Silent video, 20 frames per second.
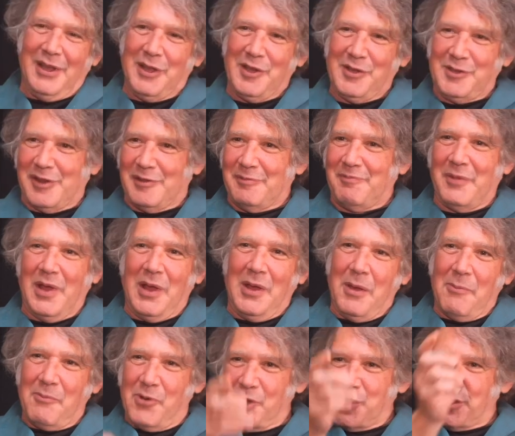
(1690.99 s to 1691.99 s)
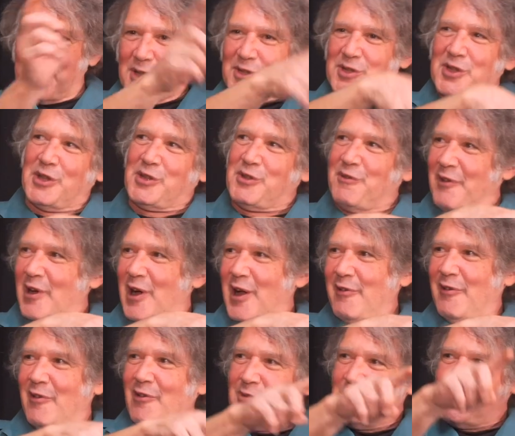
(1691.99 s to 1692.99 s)
he said, put a
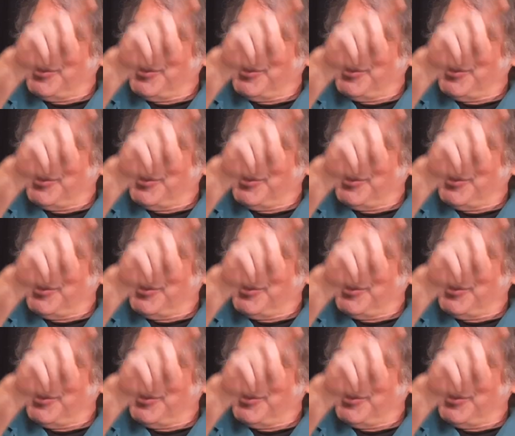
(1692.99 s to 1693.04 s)
665 or a